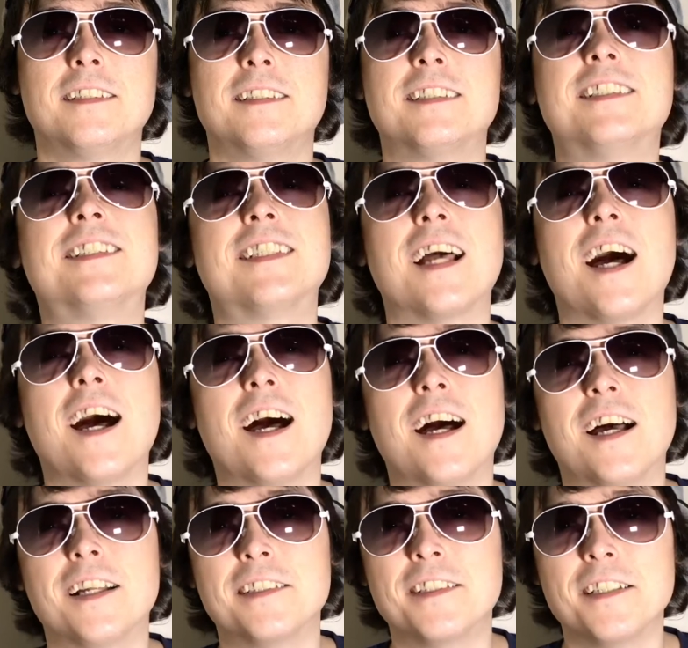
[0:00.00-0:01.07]

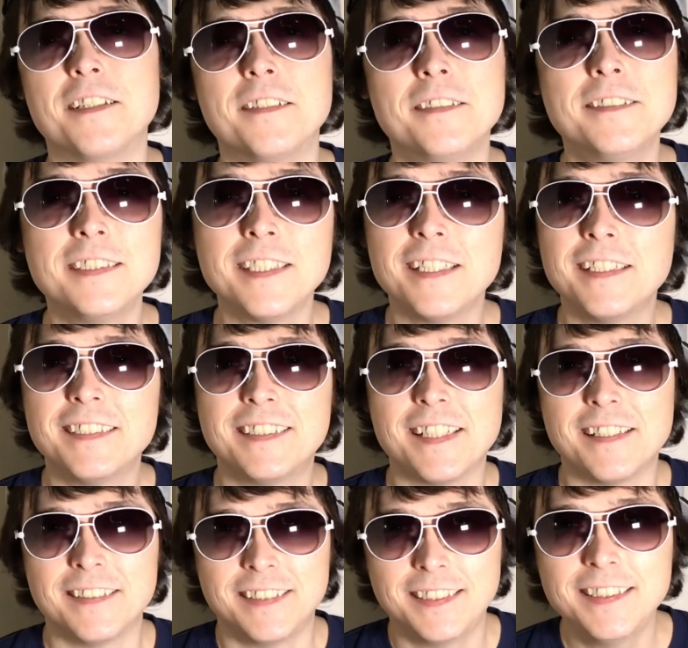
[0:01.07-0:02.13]
Sup, dudes? So
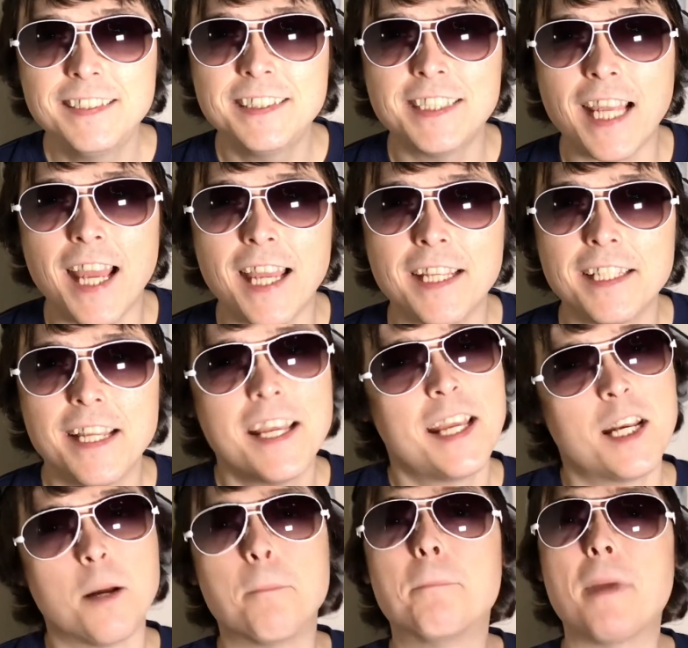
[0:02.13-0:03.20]
this is Chad,
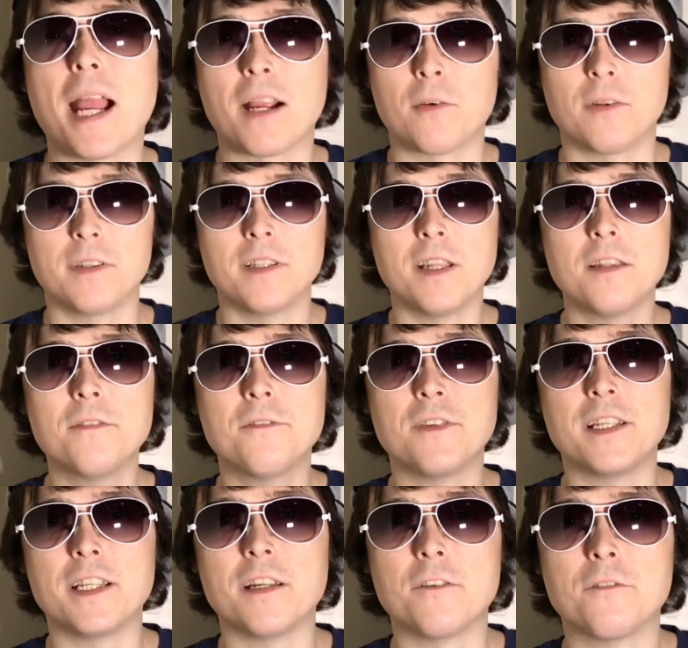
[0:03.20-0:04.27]
and I'm back with another
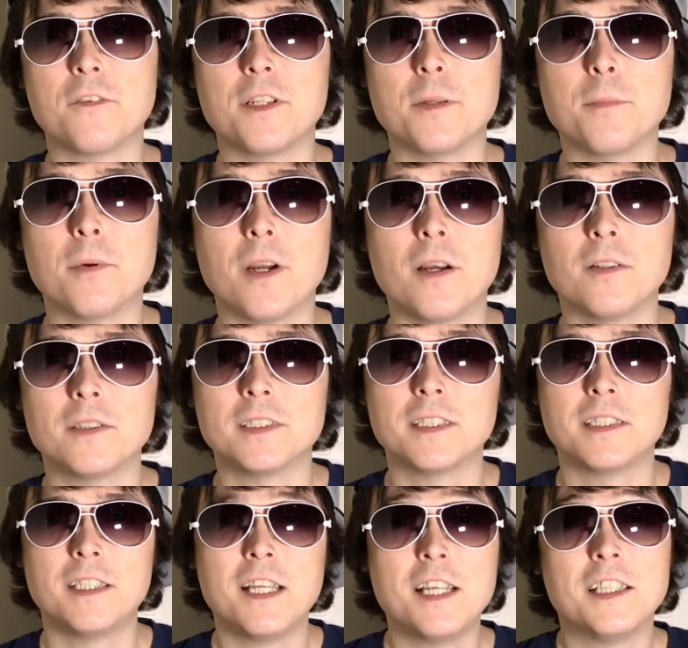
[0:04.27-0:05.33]
video for you bros.
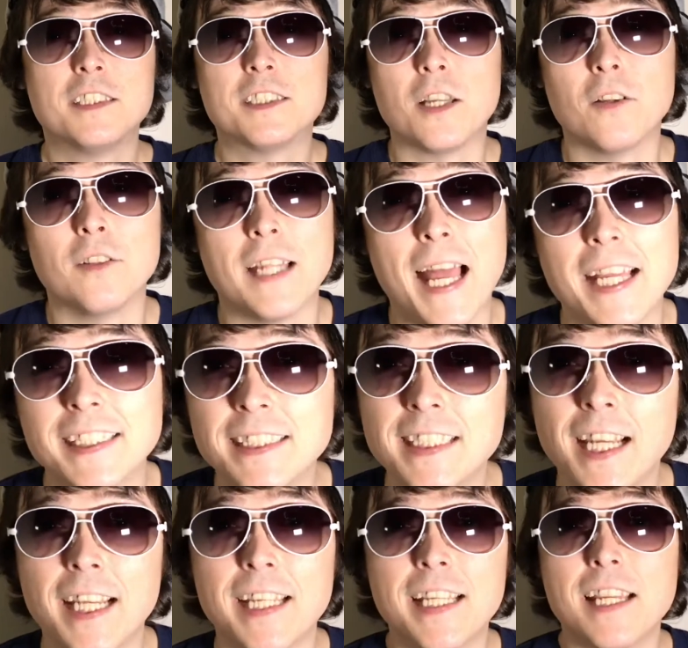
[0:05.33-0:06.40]
So last
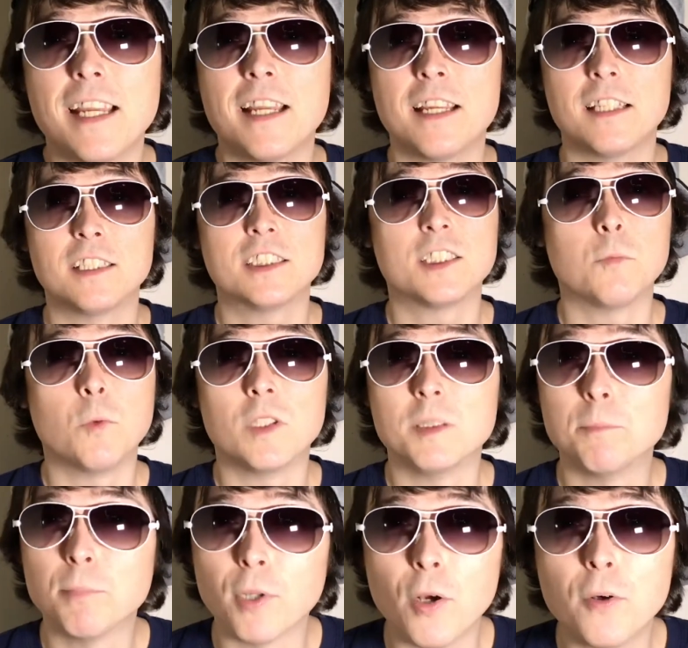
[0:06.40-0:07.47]
night,
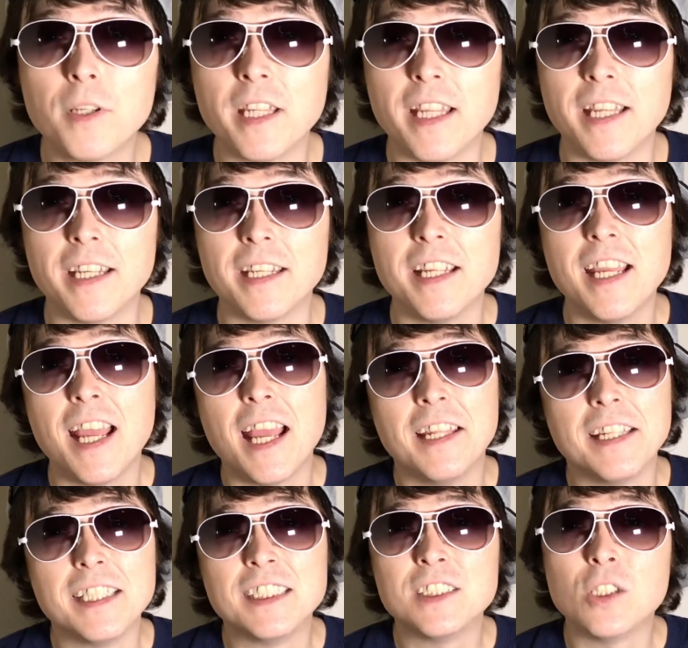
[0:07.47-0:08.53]
someone broke in and
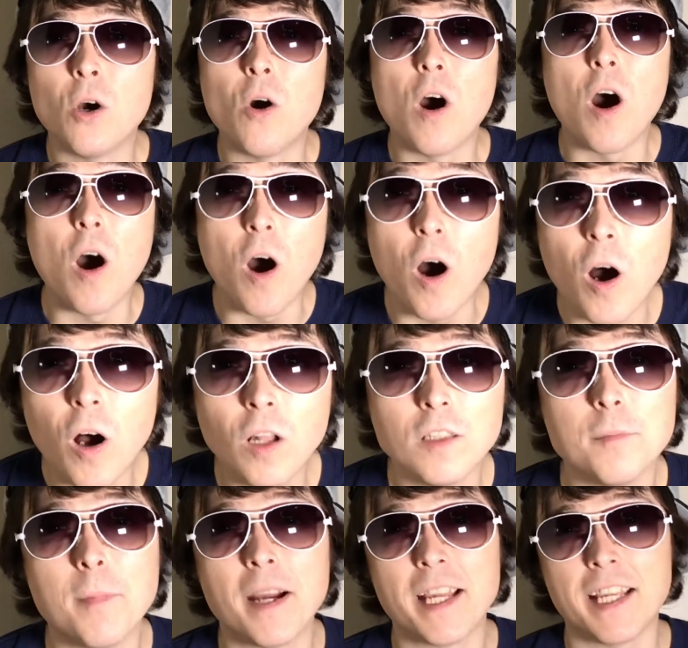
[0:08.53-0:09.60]
they stole all of
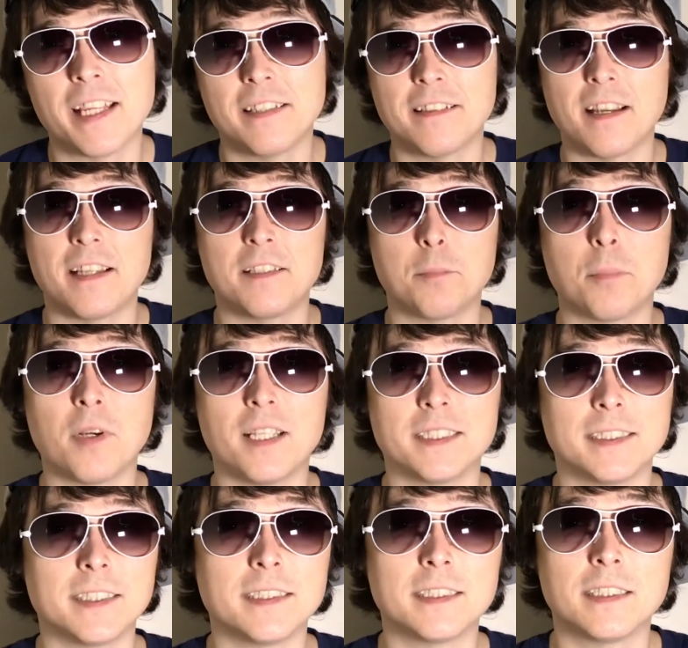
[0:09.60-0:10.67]
my
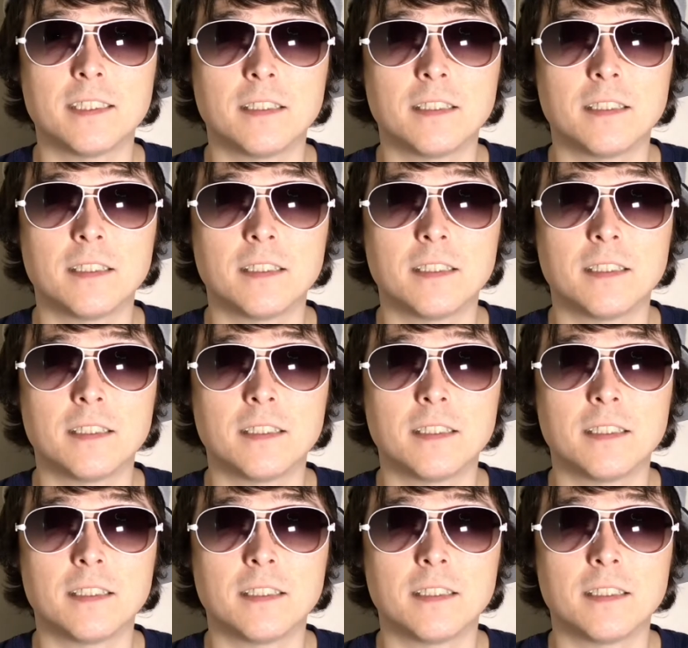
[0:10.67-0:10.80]
antidepressants.